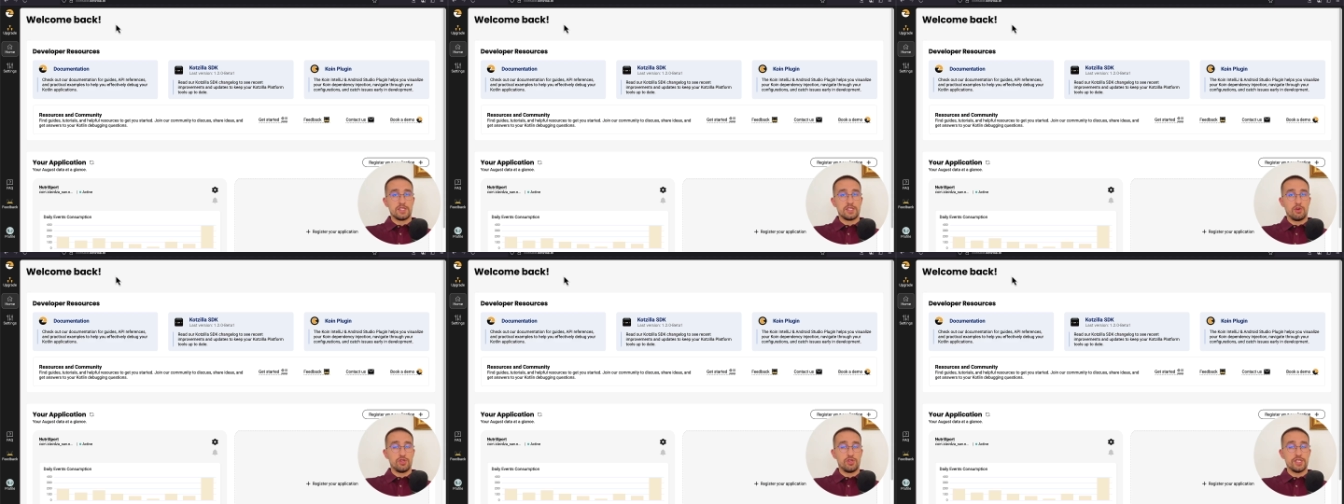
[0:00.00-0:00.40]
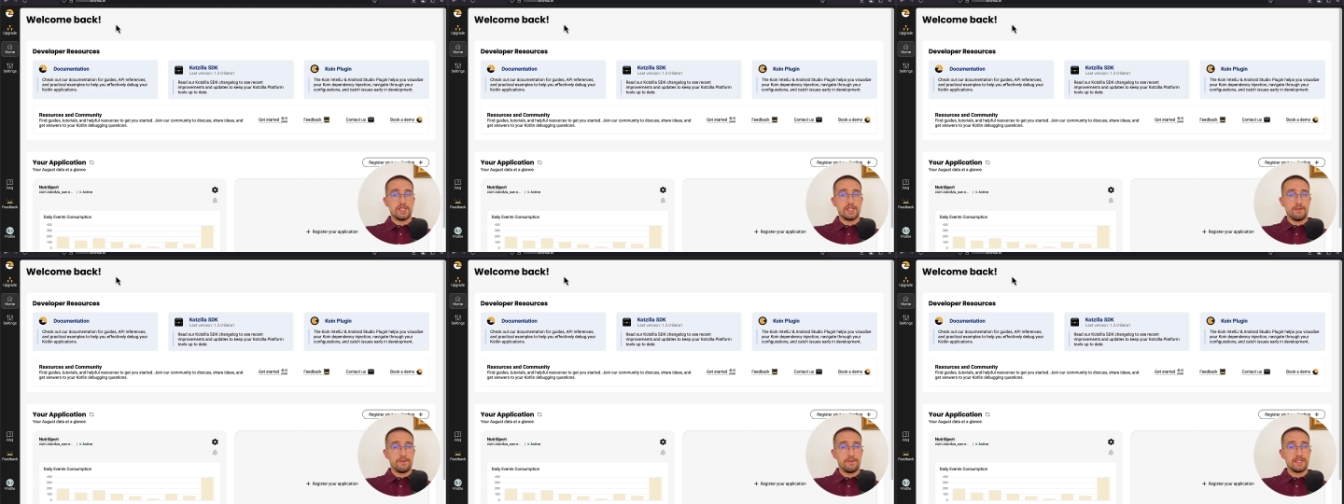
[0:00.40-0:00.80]
So just
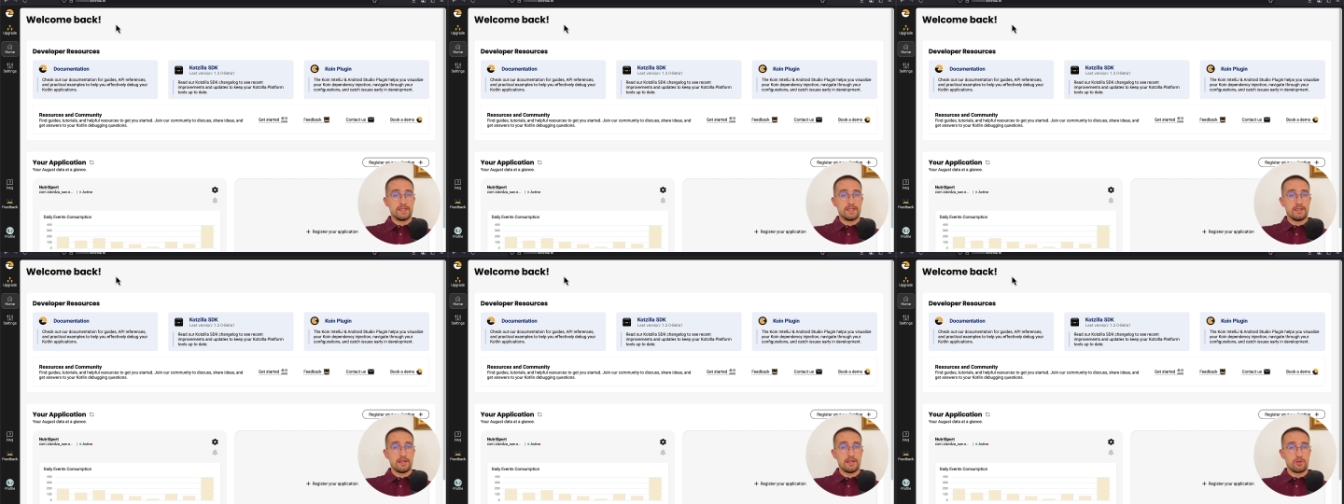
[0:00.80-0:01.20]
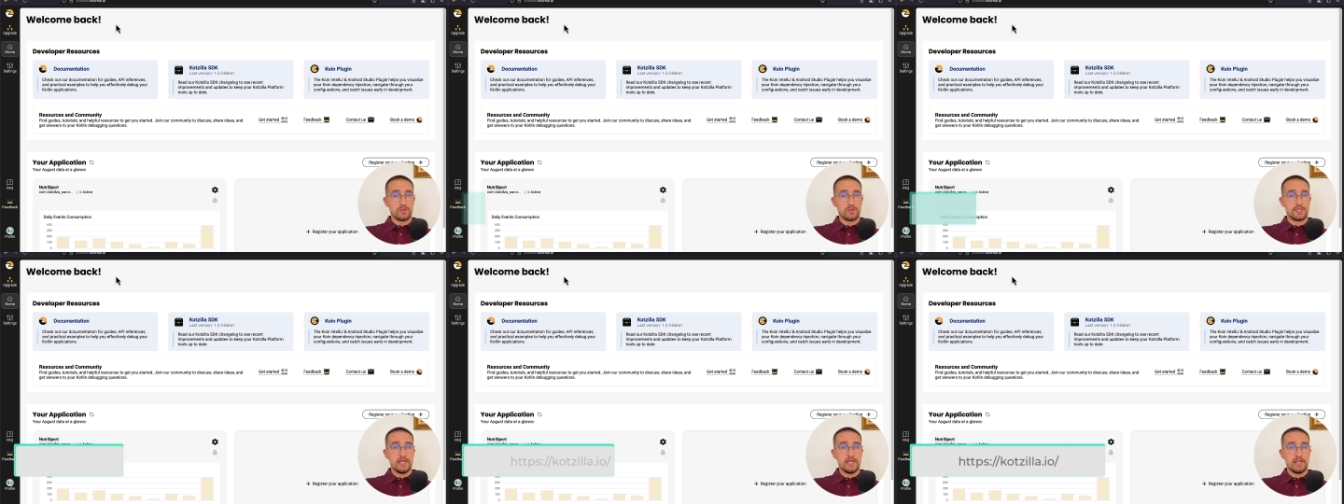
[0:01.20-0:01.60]
visit
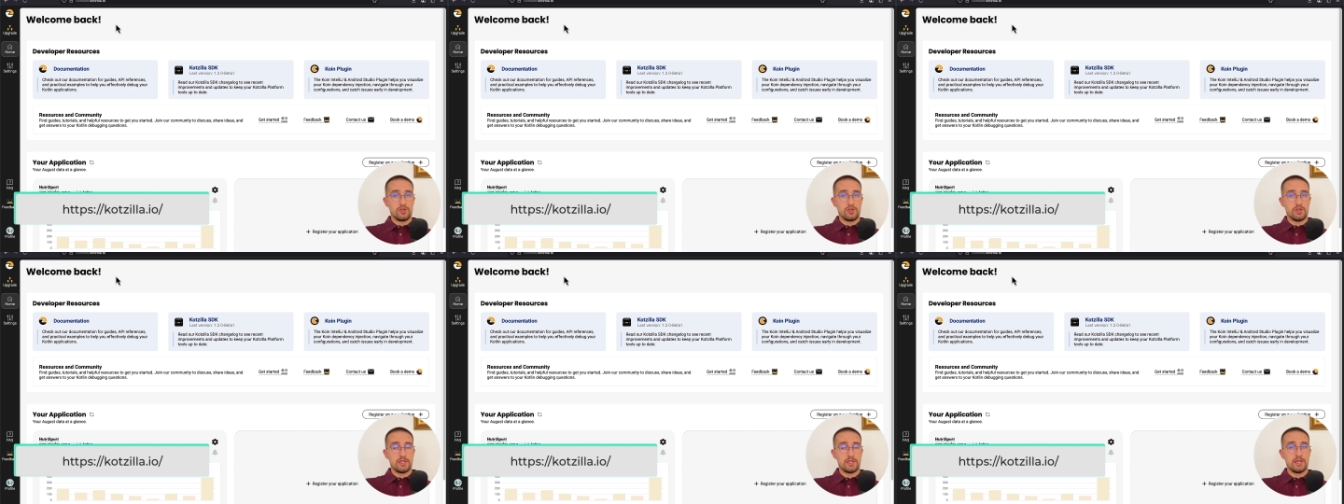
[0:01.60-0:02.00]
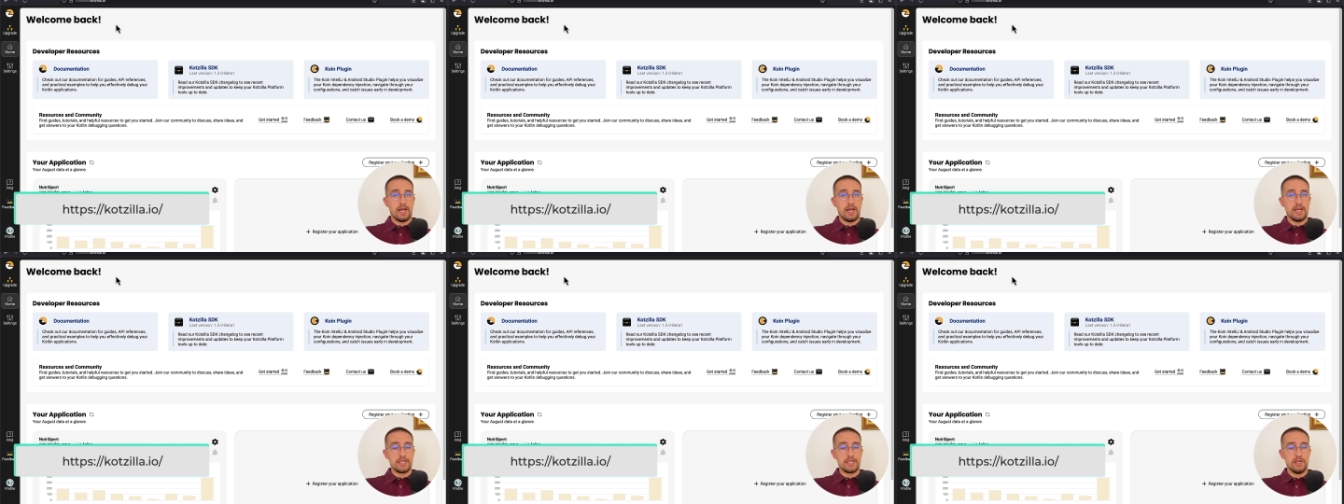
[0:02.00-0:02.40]

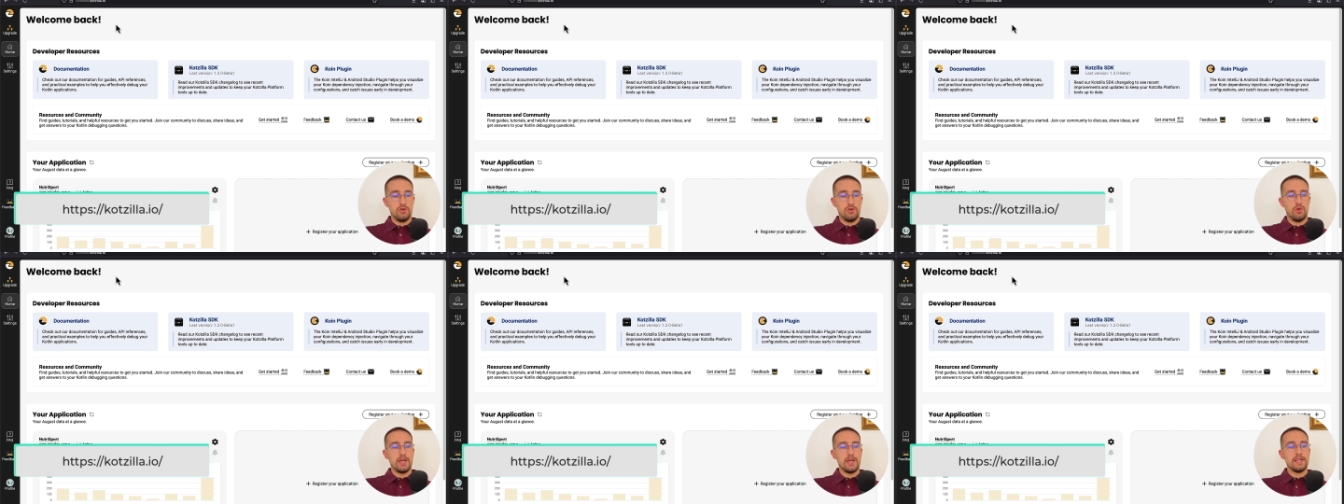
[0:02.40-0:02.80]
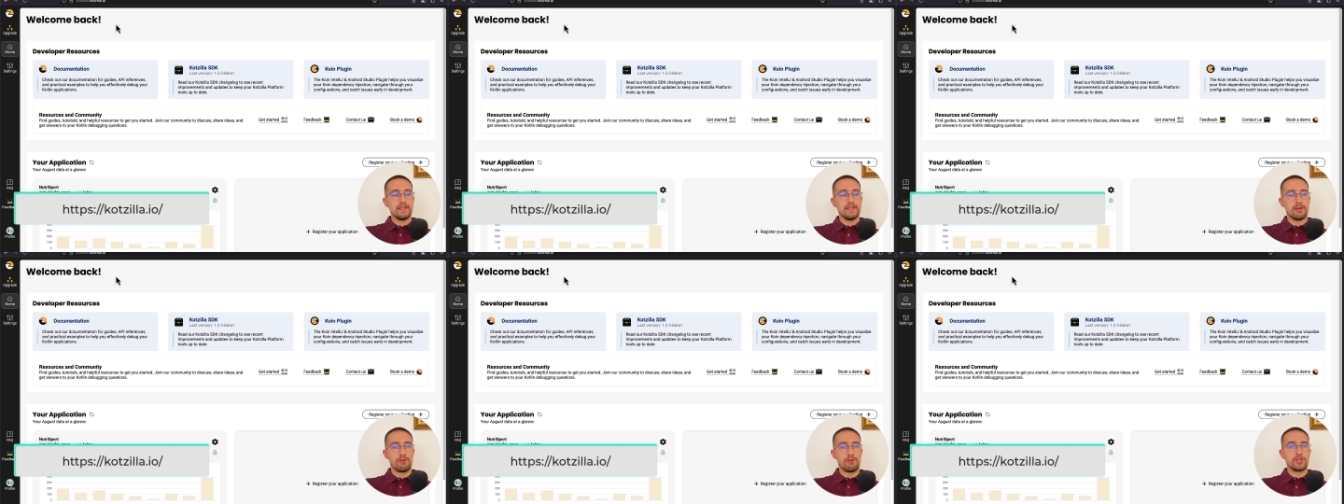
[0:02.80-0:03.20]
kotzilla.io and
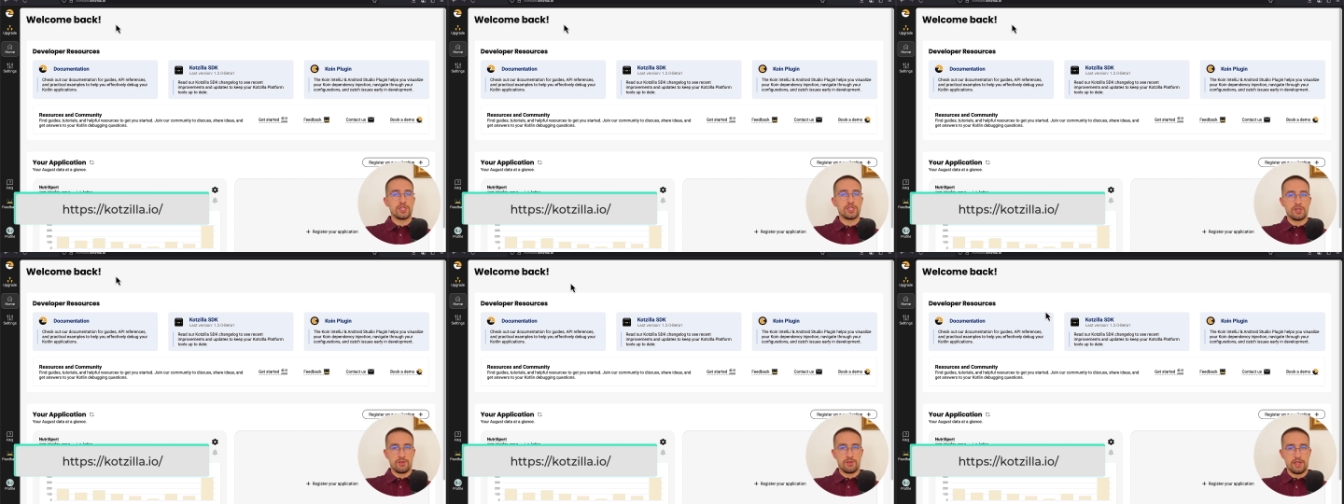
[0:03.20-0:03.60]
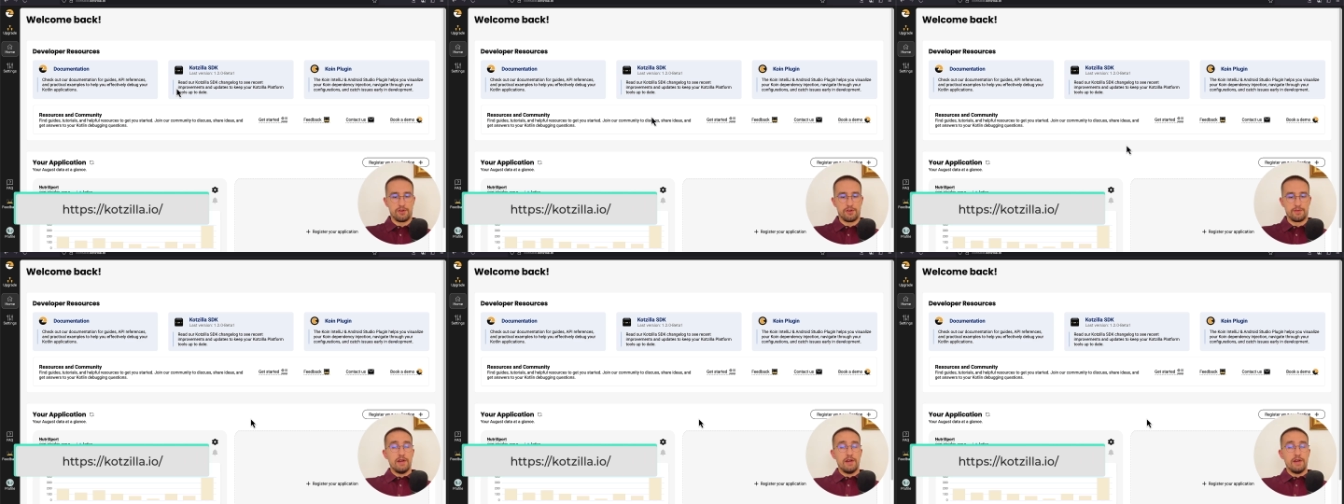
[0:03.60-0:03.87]
register there.